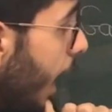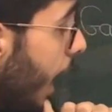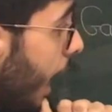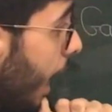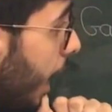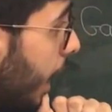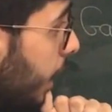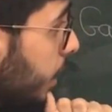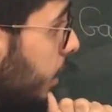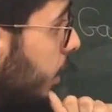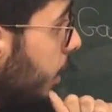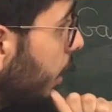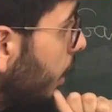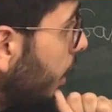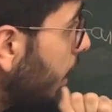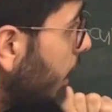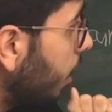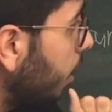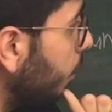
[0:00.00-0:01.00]
And
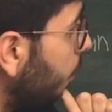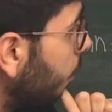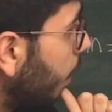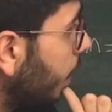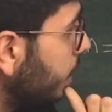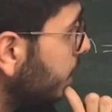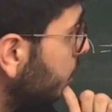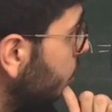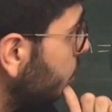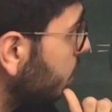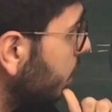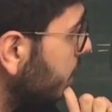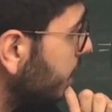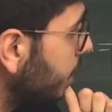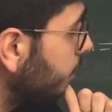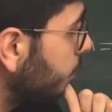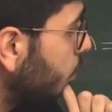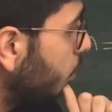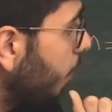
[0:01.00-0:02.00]
by using
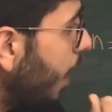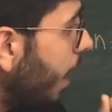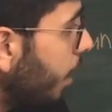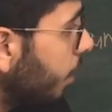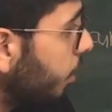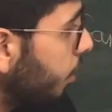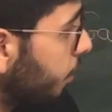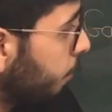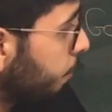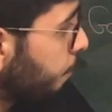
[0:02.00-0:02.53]
simple math,